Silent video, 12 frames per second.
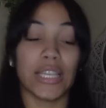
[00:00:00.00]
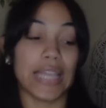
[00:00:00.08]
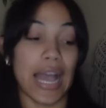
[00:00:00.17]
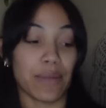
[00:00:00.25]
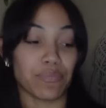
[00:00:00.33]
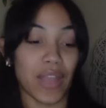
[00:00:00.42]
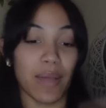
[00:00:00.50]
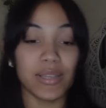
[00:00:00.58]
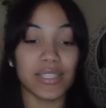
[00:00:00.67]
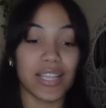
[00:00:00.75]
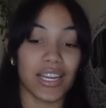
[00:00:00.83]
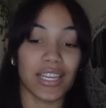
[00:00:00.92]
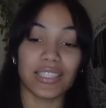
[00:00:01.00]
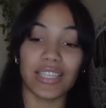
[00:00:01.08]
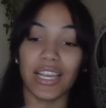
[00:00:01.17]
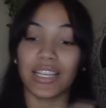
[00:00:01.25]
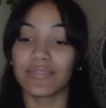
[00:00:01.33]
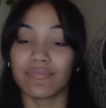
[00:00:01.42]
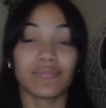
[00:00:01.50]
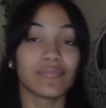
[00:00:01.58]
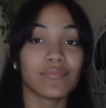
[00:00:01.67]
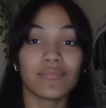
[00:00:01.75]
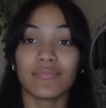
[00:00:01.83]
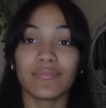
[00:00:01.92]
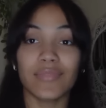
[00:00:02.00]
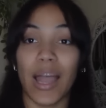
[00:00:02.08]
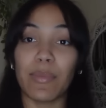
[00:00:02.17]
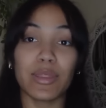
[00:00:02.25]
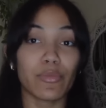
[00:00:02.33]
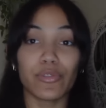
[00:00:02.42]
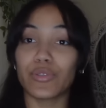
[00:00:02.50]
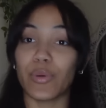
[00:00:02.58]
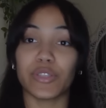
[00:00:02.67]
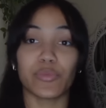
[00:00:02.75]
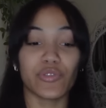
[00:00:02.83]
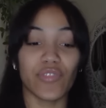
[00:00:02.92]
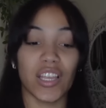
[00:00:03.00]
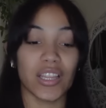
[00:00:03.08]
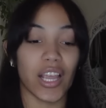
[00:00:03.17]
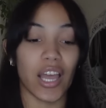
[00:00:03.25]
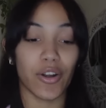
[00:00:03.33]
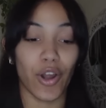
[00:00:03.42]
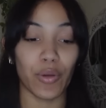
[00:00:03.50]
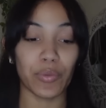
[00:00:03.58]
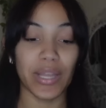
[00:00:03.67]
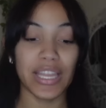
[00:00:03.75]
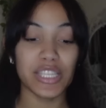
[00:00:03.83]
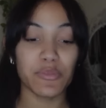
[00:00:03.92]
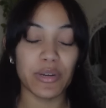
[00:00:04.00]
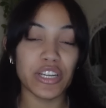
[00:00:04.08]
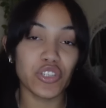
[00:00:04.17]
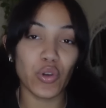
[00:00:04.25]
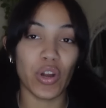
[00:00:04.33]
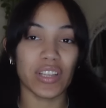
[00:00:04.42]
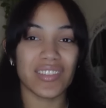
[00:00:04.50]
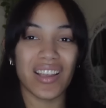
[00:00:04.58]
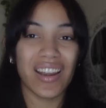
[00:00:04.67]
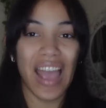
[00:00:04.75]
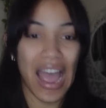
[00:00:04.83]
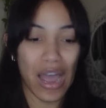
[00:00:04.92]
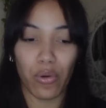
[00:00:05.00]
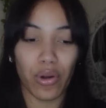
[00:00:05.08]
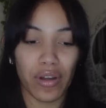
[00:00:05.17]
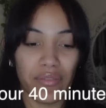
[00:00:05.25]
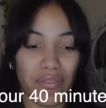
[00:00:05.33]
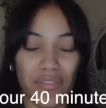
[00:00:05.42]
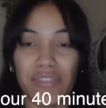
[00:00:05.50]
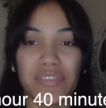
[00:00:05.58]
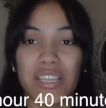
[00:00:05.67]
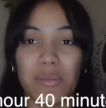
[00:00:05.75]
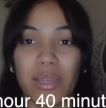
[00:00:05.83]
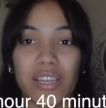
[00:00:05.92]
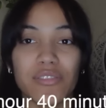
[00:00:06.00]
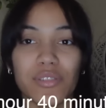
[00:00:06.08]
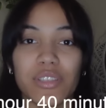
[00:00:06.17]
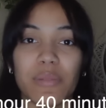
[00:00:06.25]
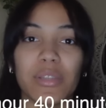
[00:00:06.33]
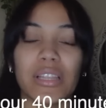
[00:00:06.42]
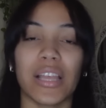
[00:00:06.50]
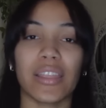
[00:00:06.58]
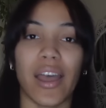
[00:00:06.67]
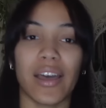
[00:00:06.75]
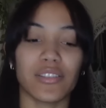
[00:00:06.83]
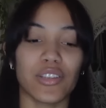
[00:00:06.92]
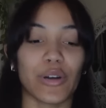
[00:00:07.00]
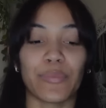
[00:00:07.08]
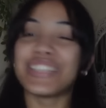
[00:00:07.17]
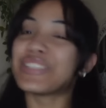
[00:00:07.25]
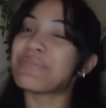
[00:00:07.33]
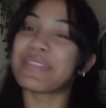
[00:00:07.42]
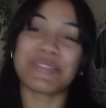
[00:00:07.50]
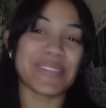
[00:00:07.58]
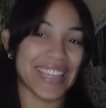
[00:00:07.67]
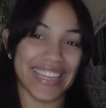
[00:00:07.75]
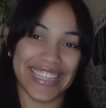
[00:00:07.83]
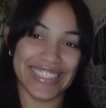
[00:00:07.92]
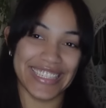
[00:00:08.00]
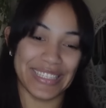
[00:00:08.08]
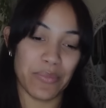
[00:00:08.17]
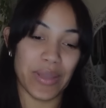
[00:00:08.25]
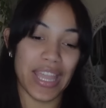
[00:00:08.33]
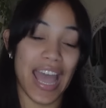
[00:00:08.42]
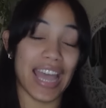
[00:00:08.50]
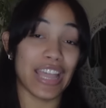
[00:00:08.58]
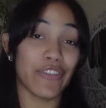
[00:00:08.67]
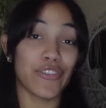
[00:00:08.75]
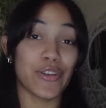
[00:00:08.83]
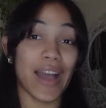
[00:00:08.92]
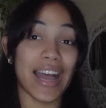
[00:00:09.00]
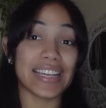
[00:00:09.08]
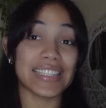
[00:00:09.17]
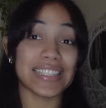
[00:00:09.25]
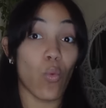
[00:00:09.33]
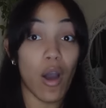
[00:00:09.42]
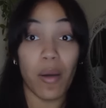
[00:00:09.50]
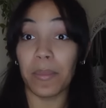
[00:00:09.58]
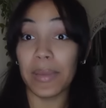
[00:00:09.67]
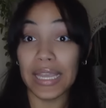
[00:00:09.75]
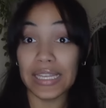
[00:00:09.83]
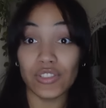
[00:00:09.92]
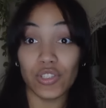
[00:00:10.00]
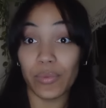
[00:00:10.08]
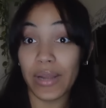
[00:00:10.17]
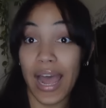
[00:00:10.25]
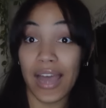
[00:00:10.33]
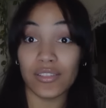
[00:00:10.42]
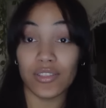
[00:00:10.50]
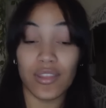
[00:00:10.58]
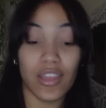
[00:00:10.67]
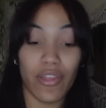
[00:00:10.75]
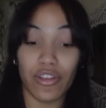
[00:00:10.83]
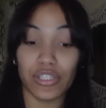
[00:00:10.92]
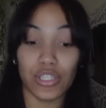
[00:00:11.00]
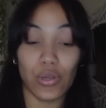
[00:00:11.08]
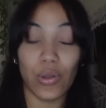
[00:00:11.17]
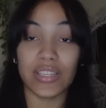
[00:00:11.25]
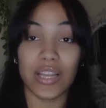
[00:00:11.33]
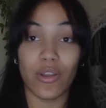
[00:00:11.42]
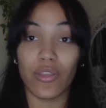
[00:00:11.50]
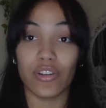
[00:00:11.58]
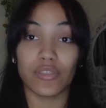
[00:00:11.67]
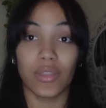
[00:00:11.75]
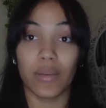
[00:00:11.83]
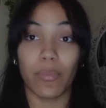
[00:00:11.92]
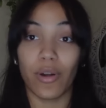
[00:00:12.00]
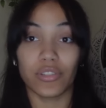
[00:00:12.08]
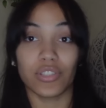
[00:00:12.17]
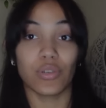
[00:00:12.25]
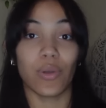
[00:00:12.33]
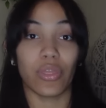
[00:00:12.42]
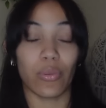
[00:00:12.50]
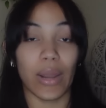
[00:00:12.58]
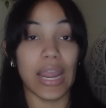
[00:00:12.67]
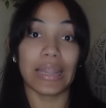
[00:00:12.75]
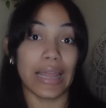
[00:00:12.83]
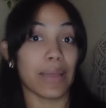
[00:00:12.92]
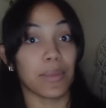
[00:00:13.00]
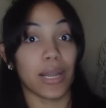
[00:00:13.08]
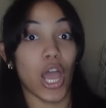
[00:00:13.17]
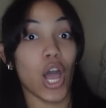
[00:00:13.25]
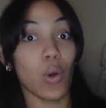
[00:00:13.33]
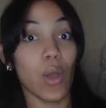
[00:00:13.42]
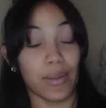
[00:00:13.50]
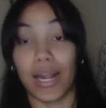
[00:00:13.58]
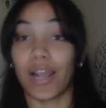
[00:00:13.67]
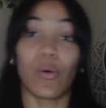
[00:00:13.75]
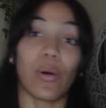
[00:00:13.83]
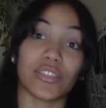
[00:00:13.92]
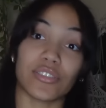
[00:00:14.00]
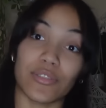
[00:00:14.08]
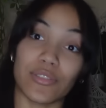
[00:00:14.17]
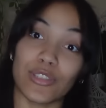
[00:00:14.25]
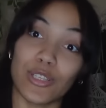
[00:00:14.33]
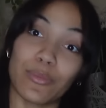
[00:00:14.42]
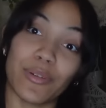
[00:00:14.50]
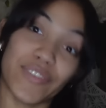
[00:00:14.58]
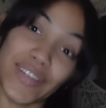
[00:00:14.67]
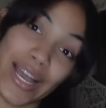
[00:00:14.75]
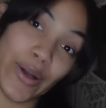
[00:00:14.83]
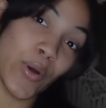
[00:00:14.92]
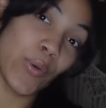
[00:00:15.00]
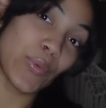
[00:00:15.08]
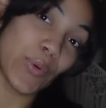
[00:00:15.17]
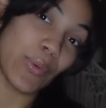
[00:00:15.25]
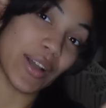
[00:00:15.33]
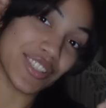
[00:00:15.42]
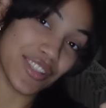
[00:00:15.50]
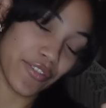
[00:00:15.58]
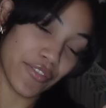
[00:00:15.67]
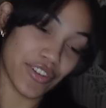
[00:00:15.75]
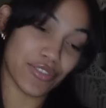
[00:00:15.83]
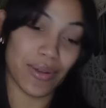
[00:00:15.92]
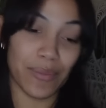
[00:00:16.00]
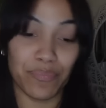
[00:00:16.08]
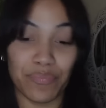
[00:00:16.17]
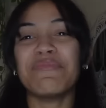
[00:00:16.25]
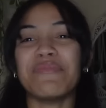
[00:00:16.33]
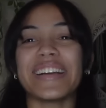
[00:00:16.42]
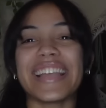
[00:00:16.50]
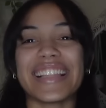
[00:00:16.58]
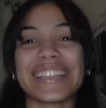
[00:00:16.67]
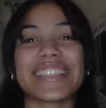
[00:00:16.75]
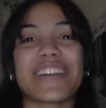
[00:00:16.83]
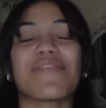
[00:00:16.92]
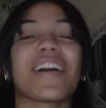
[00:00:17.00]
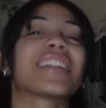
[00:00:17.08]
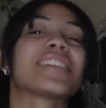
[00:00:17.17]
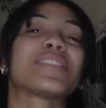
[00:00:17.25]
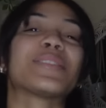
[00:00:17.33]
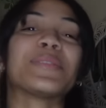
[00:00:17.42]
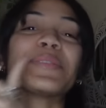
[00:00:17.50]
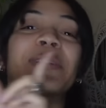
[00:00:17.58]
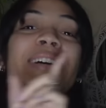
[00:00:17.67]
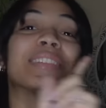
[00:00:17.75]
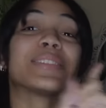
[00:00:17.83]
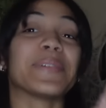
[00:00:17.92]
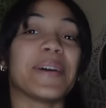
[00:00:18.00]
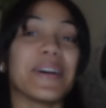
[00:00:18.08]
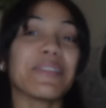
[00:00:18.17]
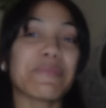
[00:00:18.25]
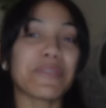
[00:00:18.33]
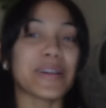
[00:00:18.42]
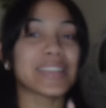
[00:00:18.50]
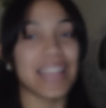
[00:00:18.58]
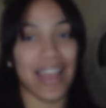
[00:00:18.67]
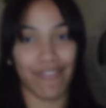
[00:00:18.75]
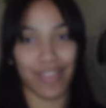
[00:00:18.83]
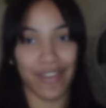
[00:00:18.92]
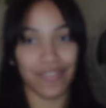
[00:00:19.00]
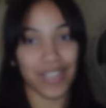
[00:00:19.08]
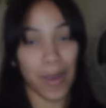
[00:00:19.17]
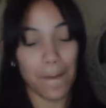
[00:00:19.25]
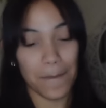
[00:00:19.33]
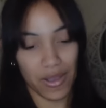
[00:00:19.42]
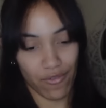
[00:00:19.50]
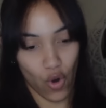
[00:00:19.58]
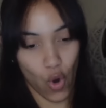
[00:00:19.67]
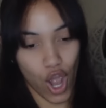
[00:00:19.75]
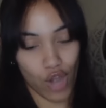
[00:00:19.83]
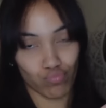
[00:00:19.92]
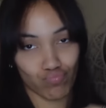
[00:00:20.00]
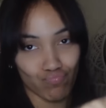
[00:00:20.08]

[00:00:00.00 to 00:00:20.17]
yeah, I'm excited. Like, I'm in the mood to watch a movie. Like, I don't know, and it's pretty short. It's like an hour and 15 minutes or something like that, so it should be quick and easy. But yeah, if you guys want me to react to the other two, because I know there's the part two and three, let me know. I mean, I can watch those two, but for now we'll watch the first one. But yeah, let's get right into To All the Boys I've Loved Before.